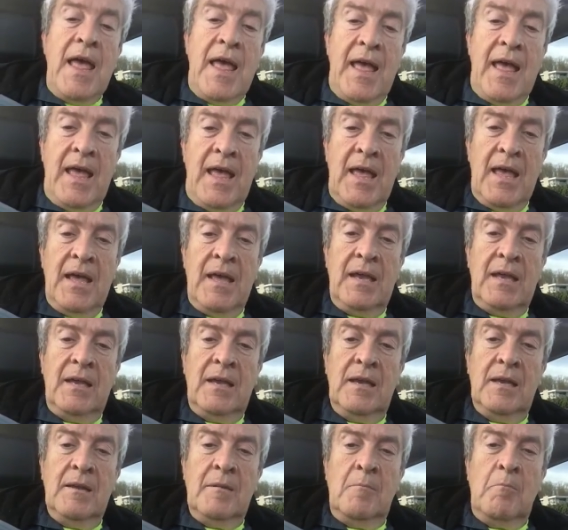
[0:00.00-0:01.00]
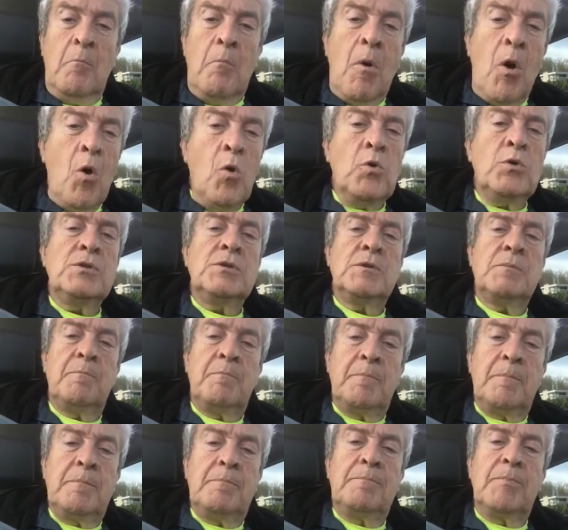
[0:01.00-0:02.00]
and most
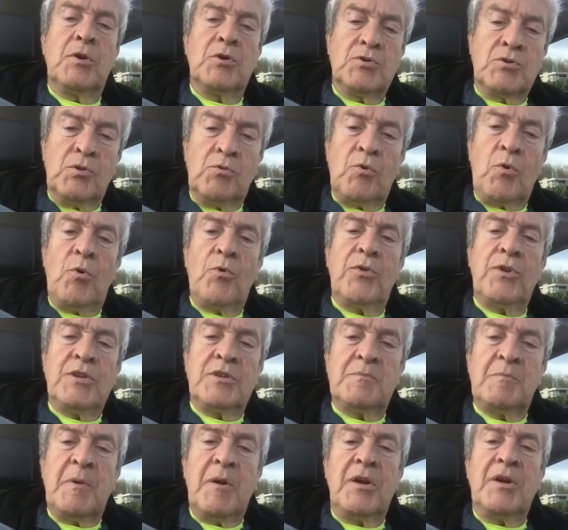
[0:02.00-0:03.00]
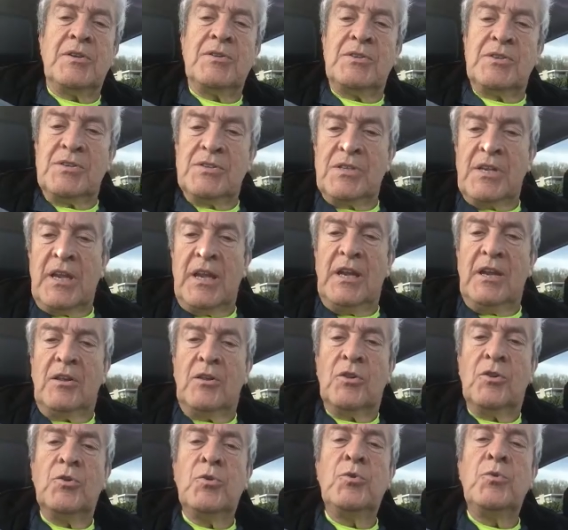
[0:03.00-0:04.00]
personal growth experiences
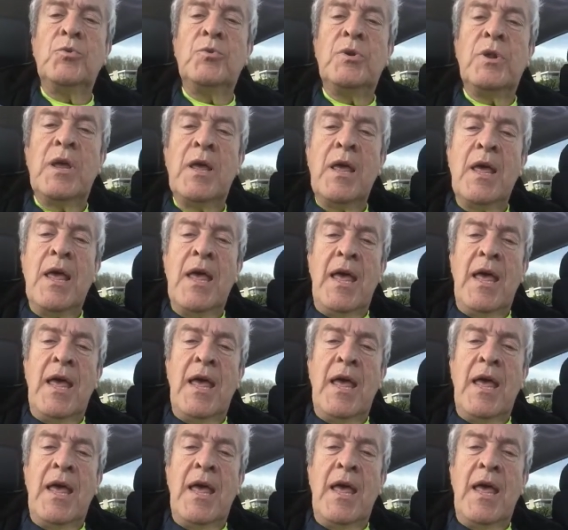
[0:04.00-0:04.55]
include